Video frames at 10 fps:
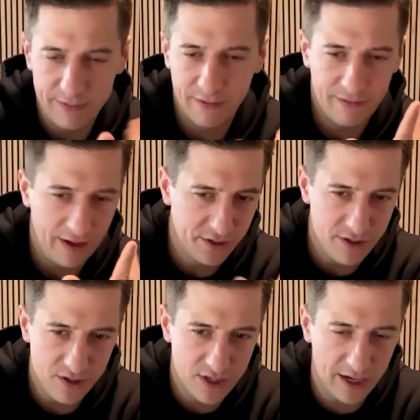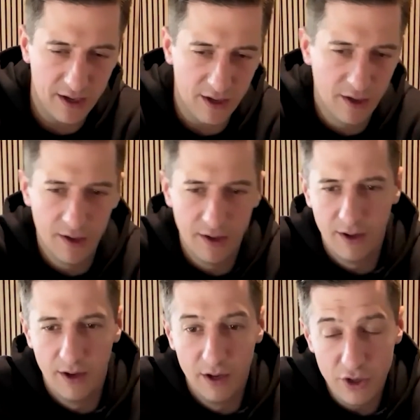It's essentially you can
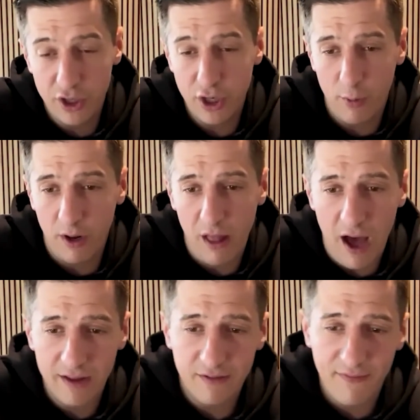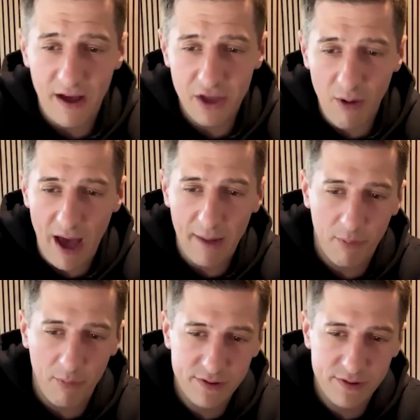do it with a lot. It's a value add.